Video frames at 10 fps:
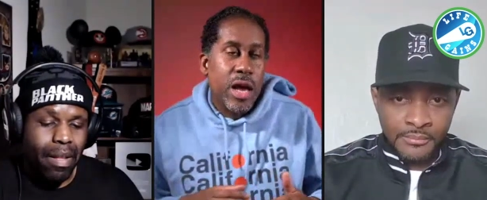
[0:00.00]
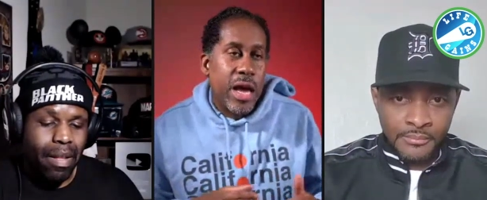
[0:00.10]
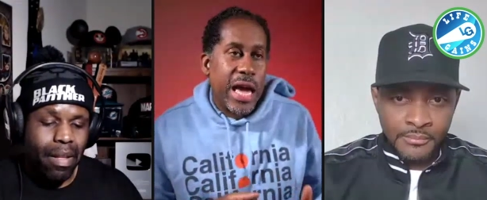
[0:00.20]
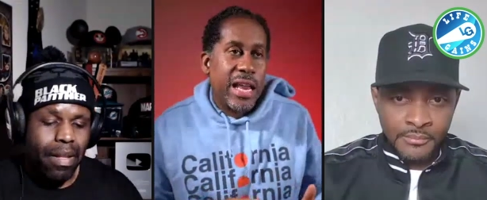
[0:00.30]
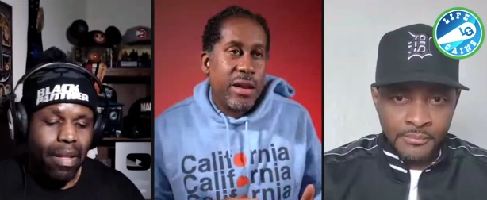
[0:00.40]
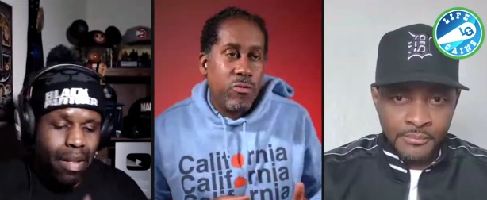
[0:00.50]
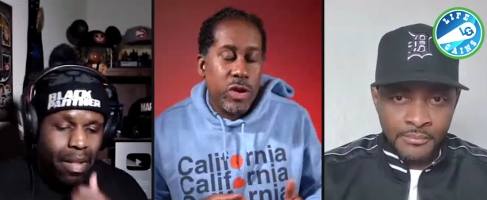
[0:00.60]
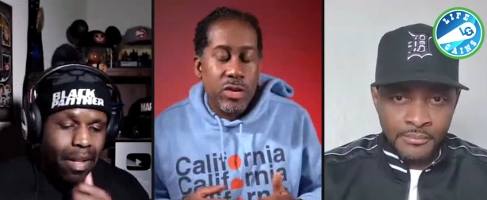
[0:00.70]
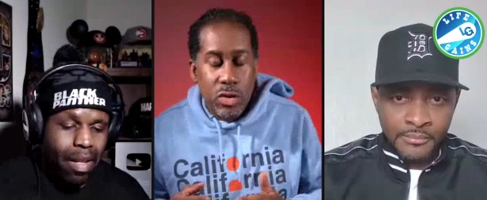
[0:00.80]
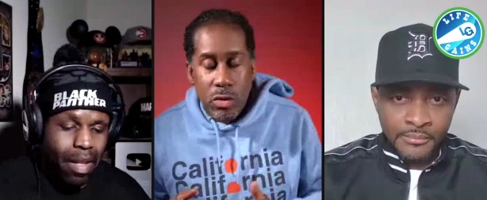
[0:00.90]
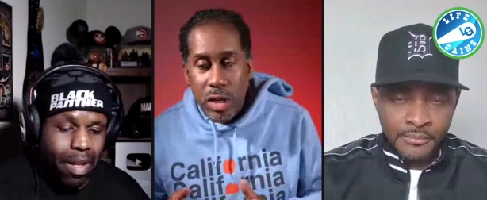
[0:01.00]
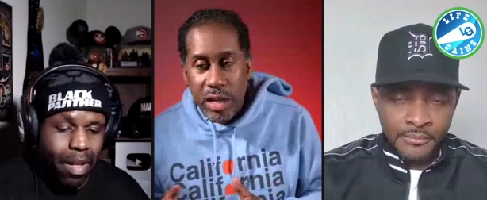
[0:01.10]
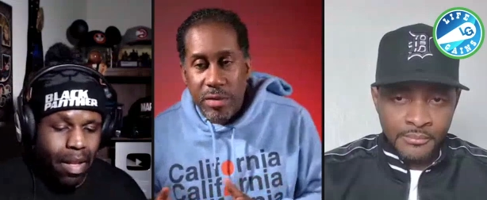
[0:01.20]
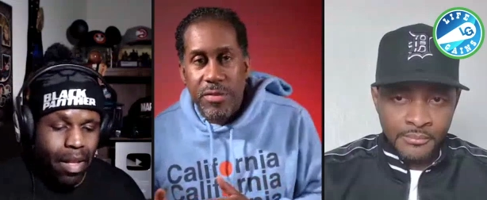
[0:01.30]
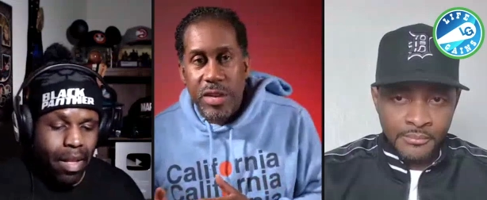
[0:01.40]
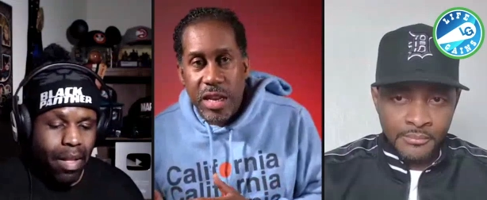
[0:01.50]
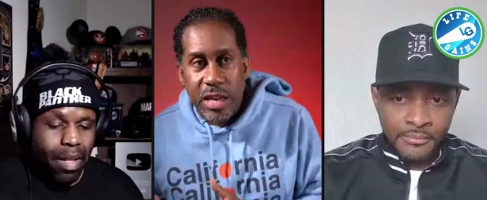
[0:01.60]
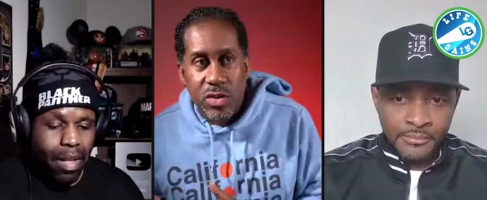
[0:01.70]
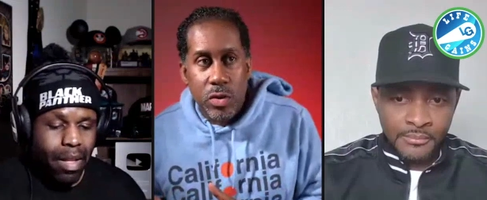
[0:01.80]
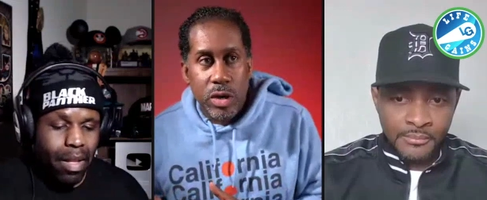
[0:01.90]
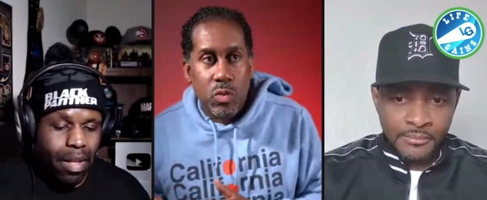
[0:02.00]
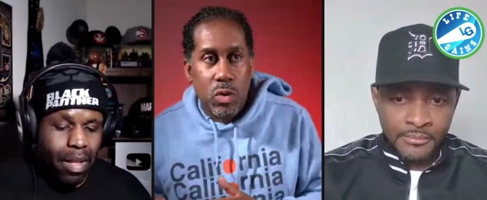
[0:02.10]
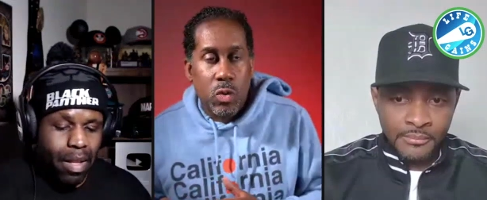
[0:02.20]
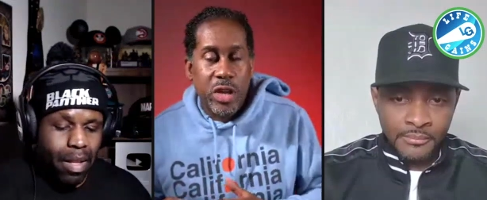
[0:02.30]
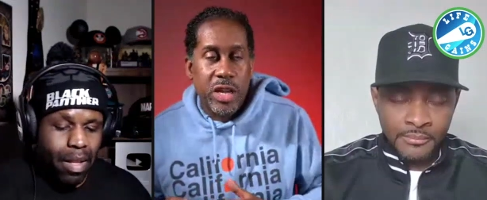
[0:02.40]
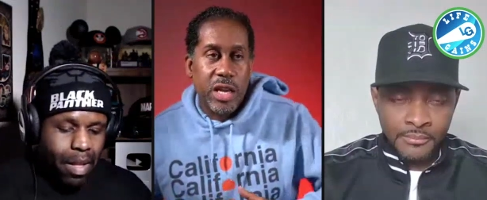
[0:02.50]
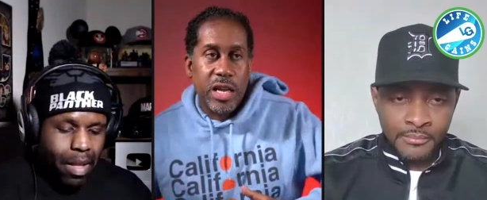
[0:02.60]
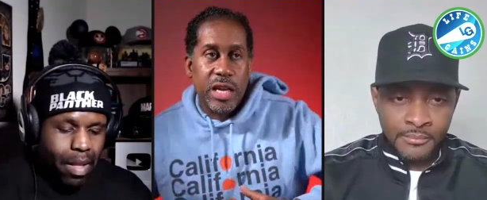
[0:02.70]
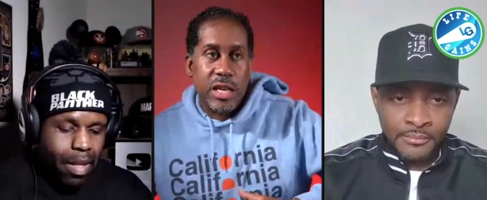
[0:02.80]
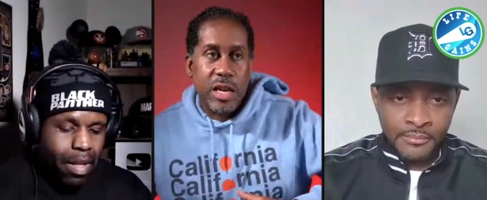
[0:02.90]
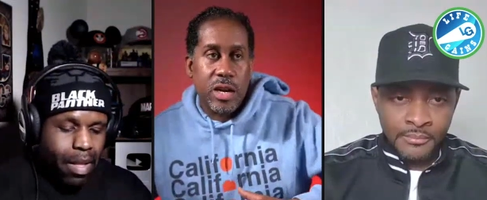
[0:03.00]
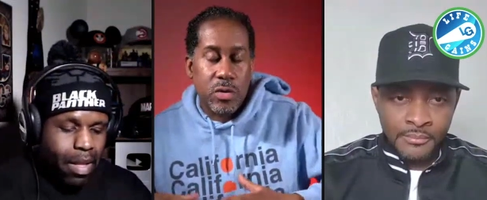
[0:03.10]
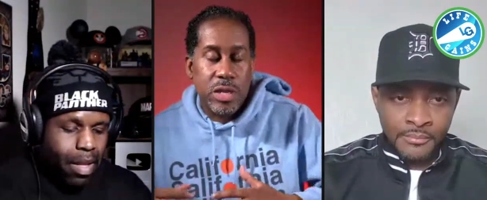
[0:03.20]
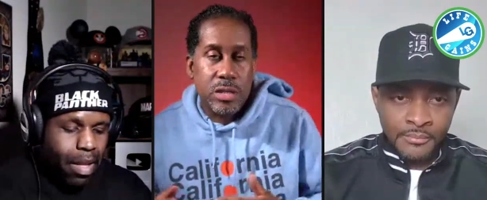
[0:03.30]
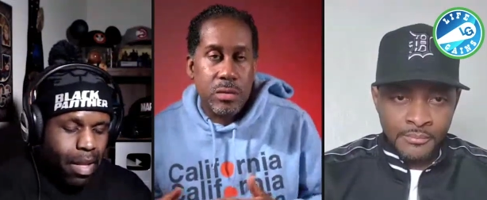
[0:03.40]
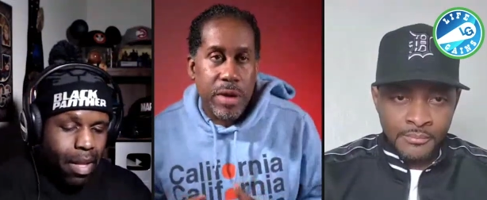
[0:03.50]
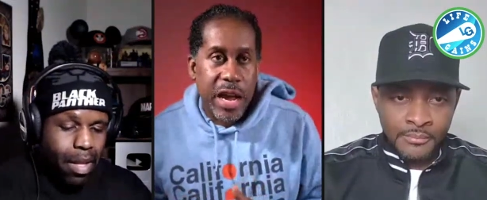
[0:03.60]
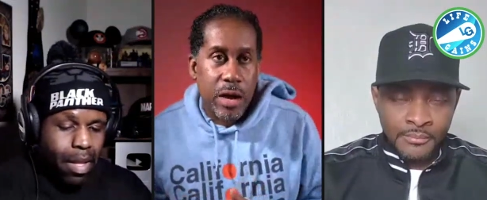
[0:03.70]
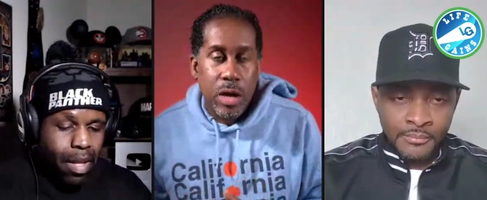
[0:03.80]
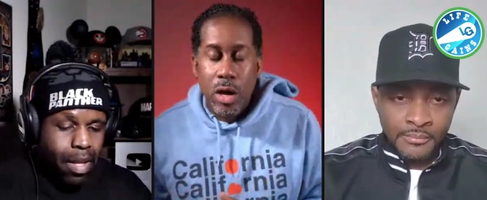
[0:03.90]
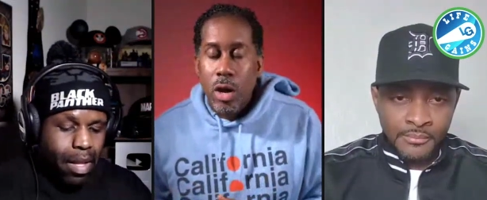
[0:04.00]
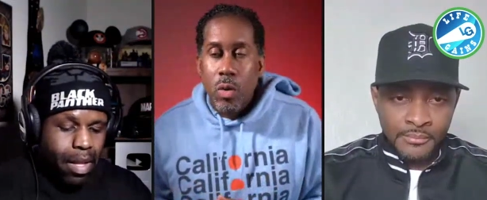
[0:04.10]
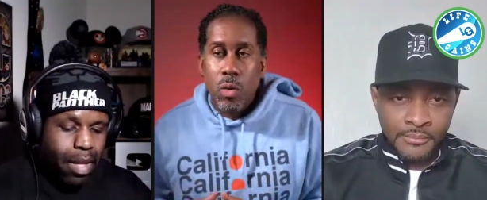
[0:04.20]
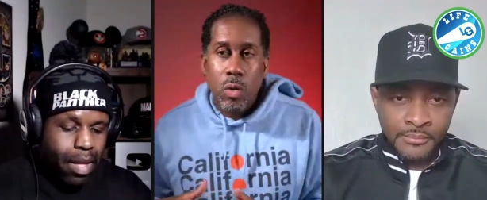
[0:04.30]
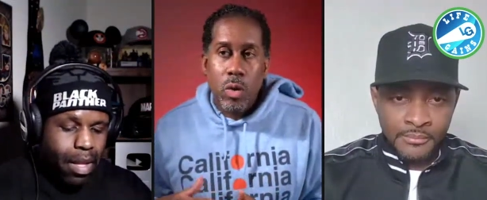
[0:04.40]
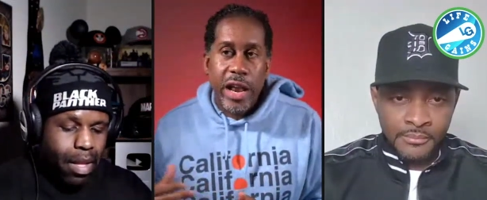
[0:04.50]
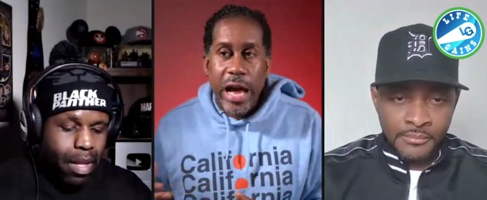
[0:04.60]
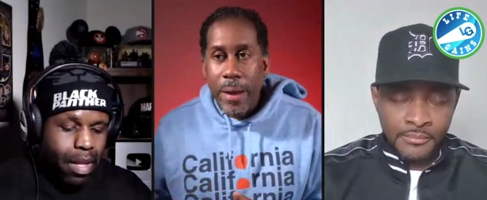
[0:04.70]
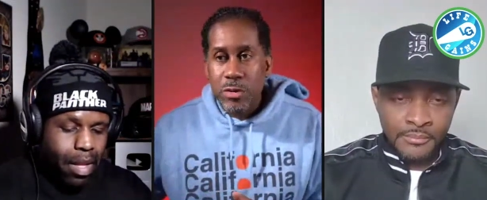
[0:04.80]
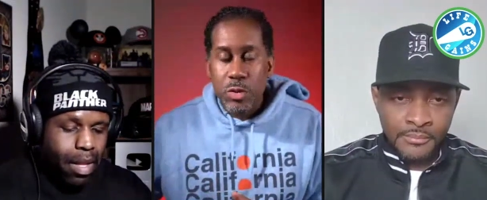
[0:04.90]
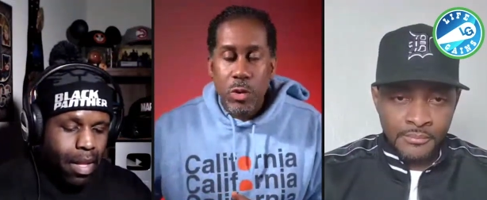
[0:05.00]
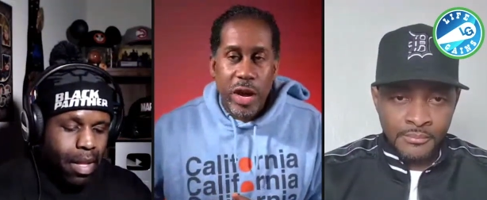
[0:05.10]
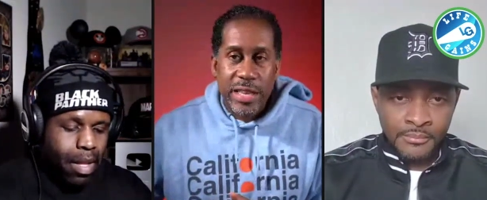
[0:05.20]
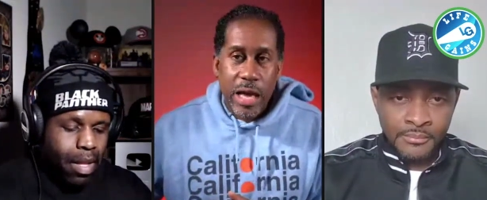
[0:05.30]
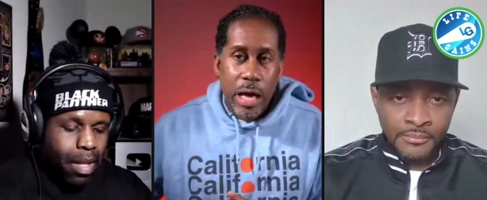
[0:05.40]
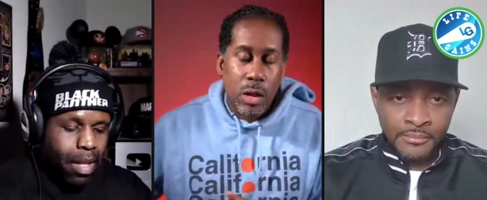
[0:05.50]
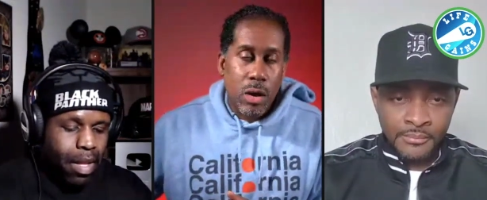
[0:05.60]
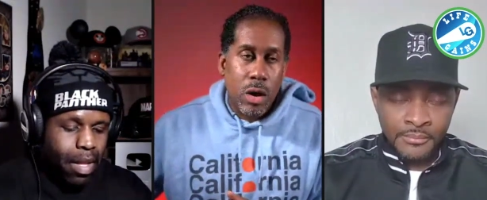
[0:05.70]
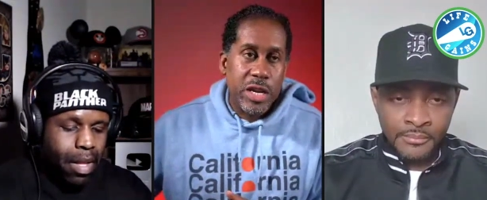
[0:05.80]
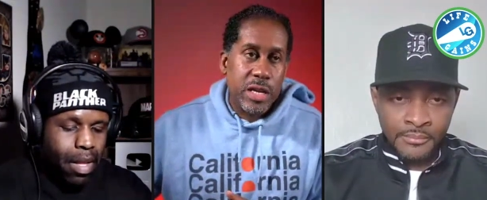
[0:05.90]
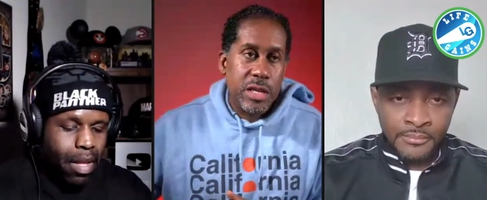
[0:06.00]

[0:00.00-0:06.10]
Speaker 1: And if we do live to get to it where we can get the increased amount, well, what happens? We wait that long, we get the